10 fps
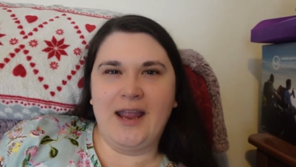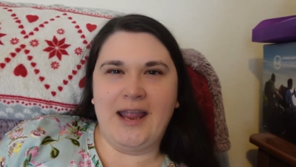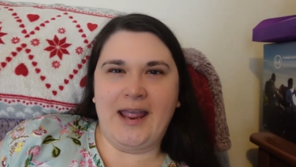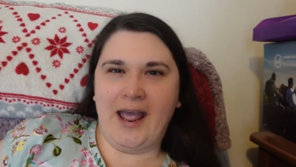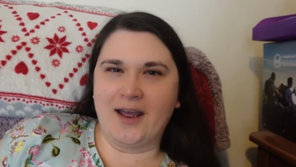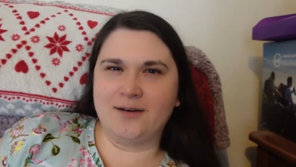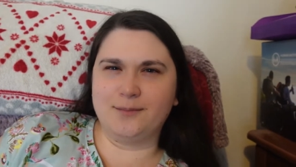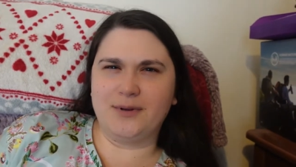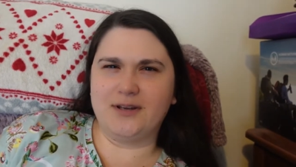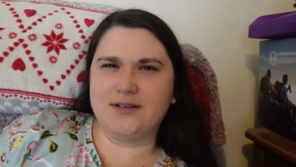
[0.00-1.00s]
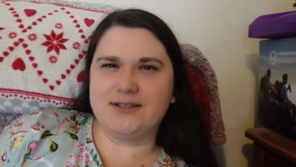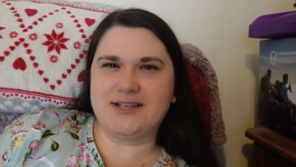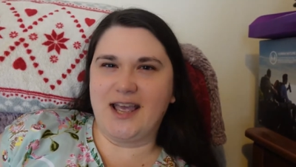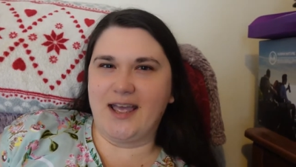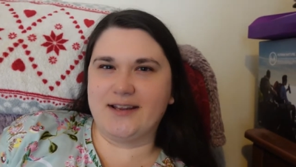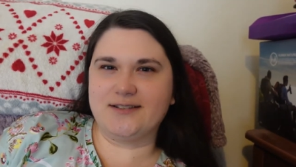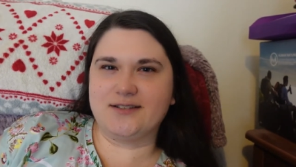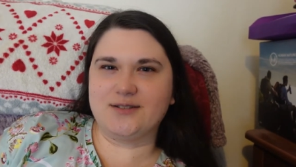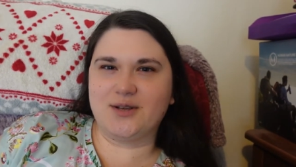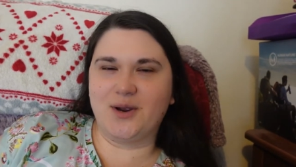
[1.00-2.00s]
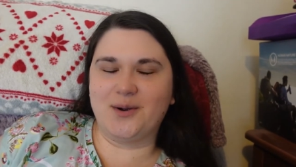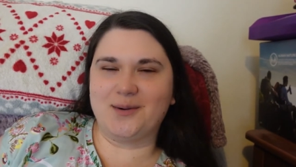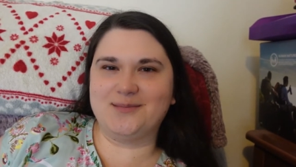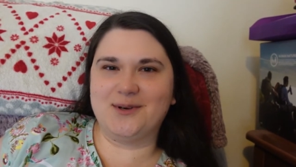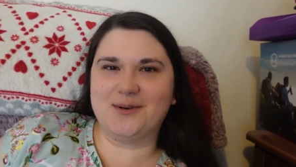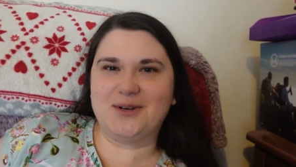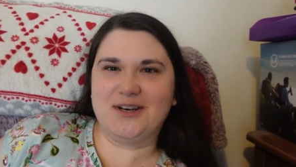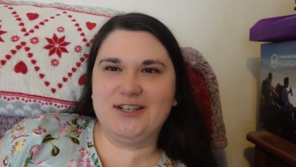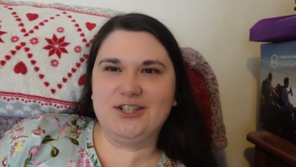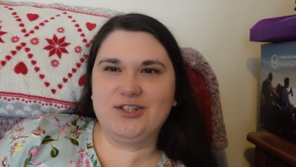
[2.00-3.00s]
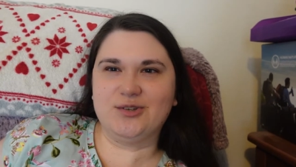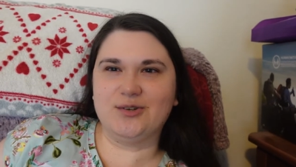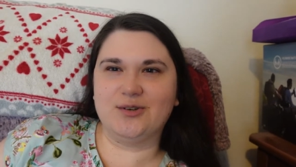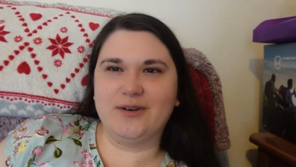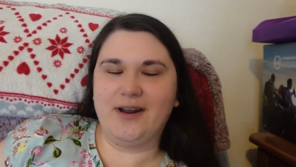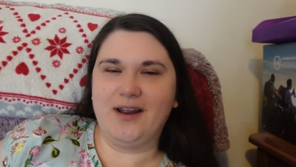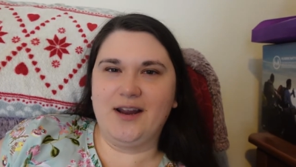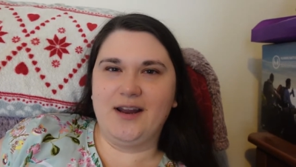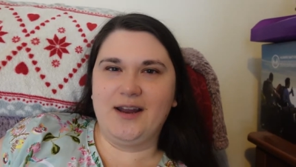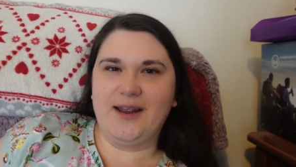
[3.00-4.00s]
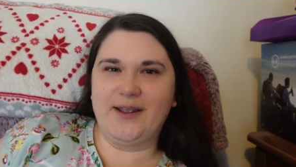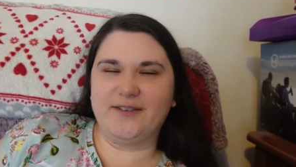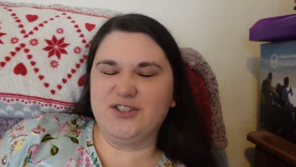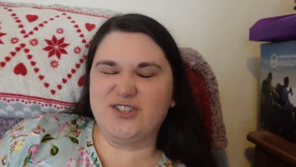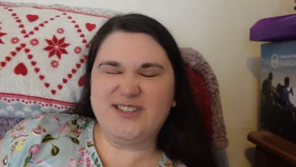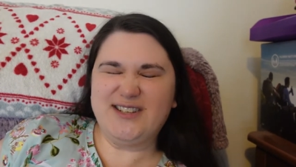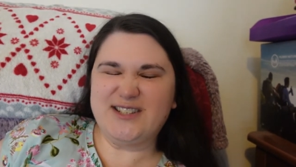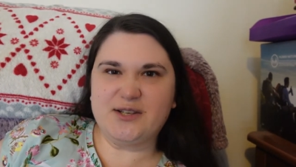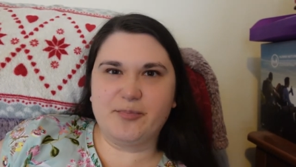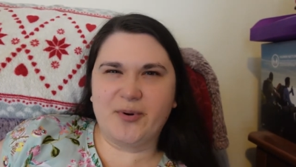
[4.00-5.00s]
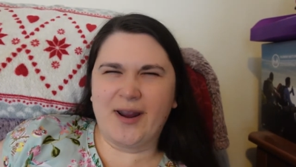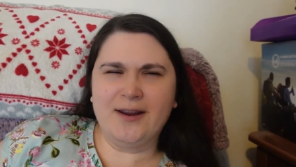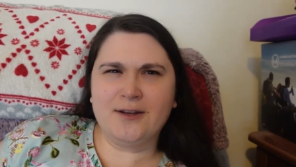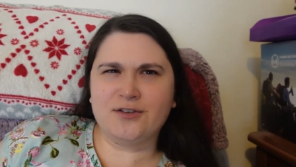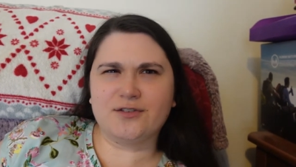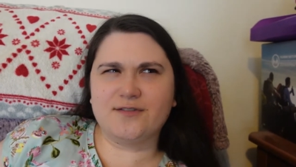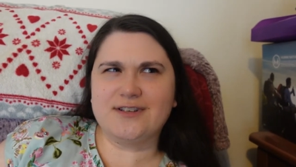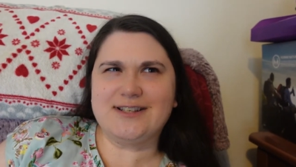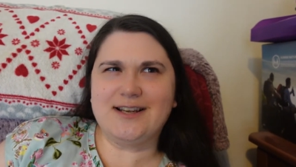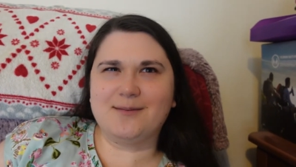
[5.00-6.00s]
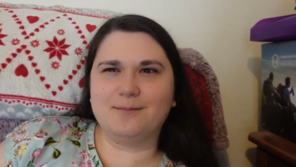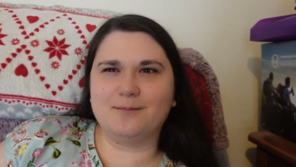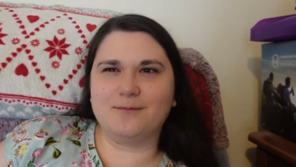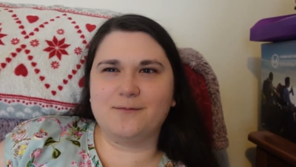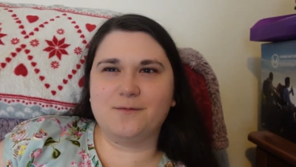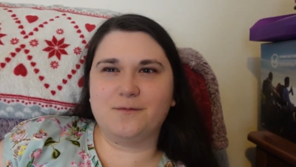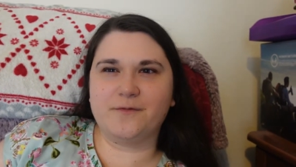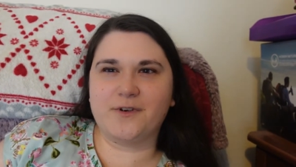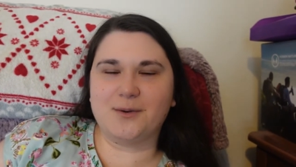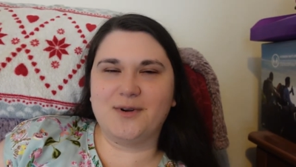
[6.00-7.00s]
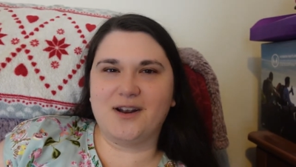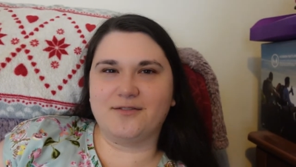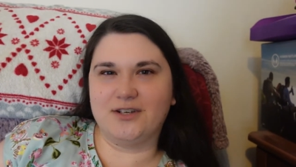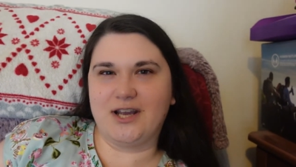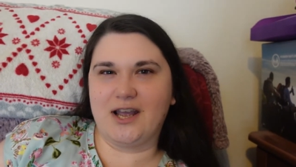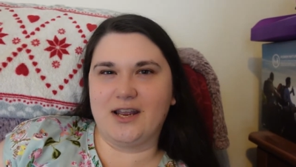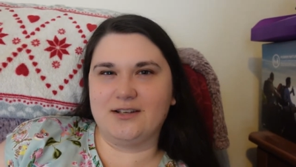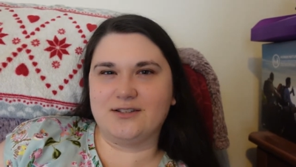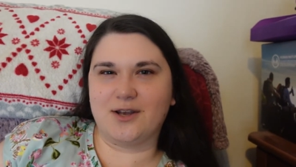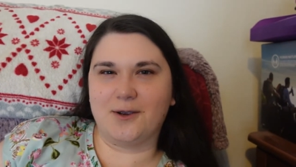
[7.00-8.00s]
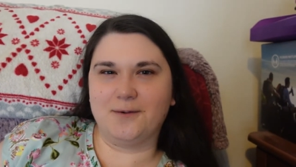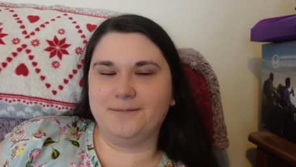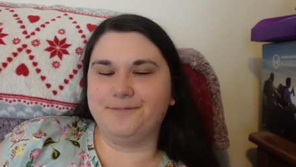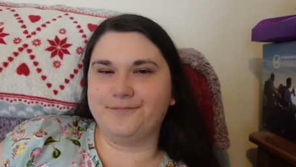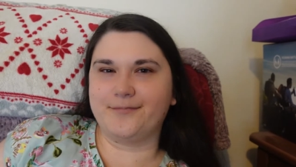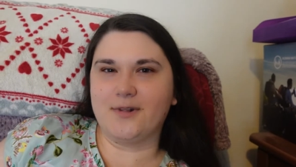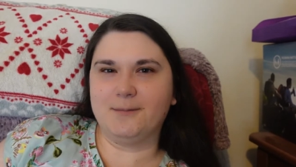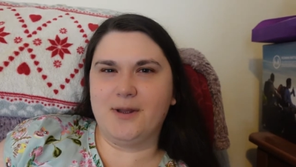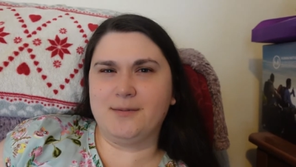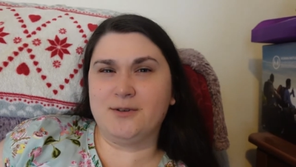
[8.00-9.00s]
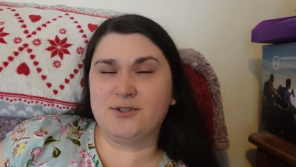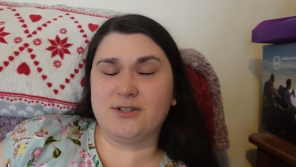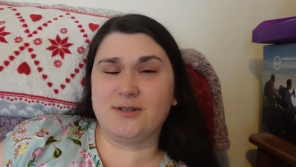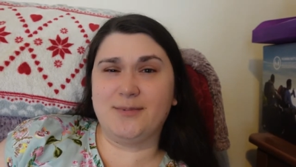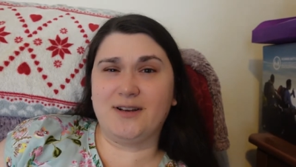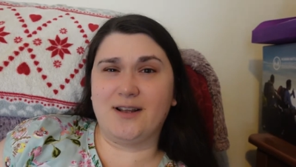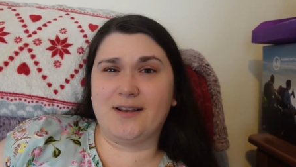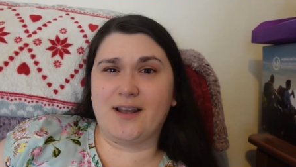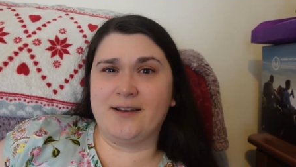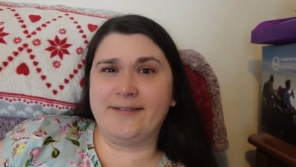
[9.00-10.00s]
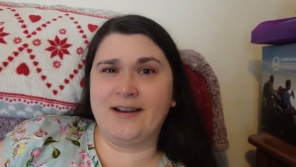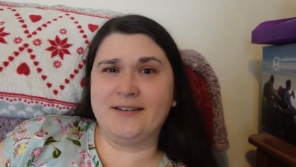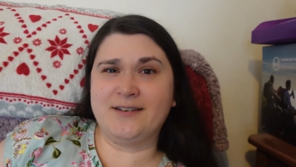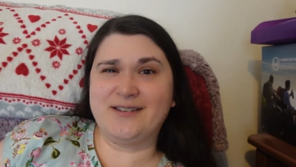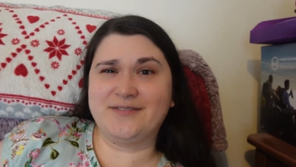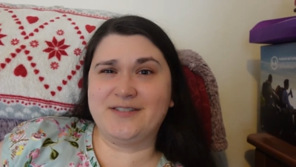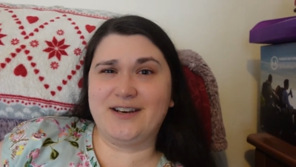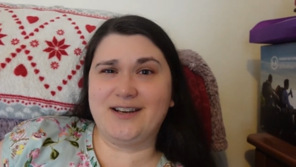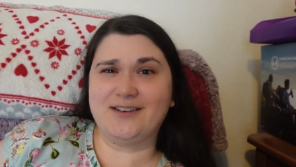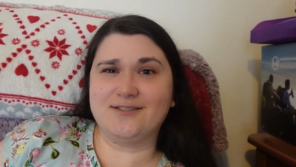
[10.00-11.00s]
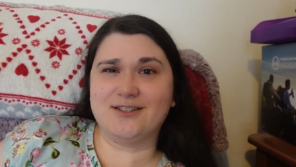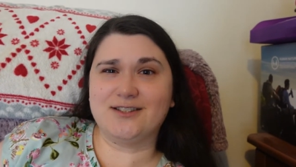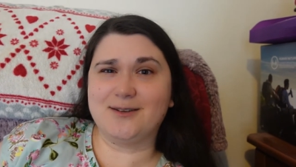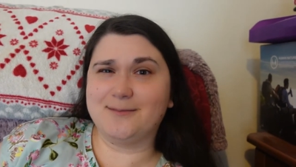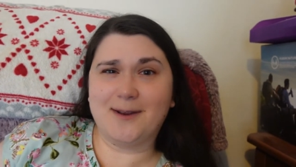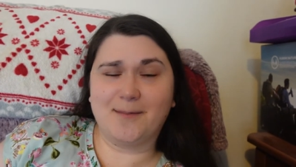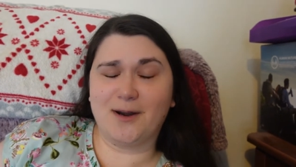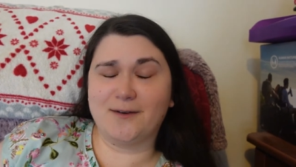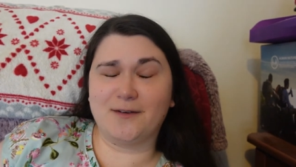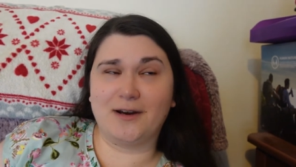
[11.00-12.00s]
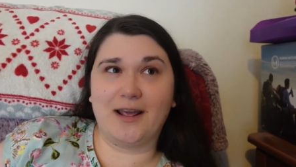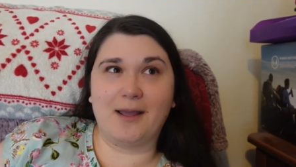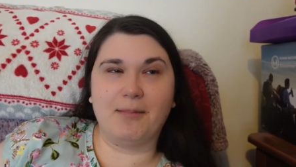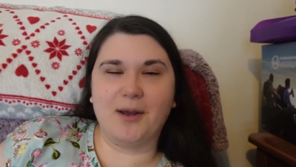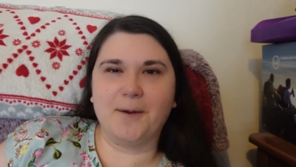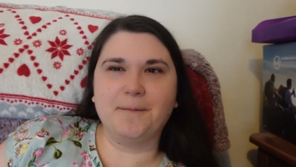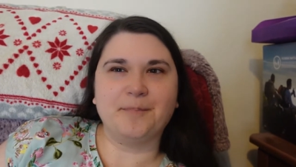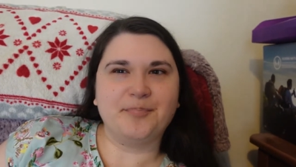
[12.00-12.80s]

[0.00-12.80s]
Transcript: it hadn't been dead. So I'm not quite sure if it just needed a break, because obviously I'm filming every day, so maybe it was just a bit like, I've had enough for now, just give me a break for a day. But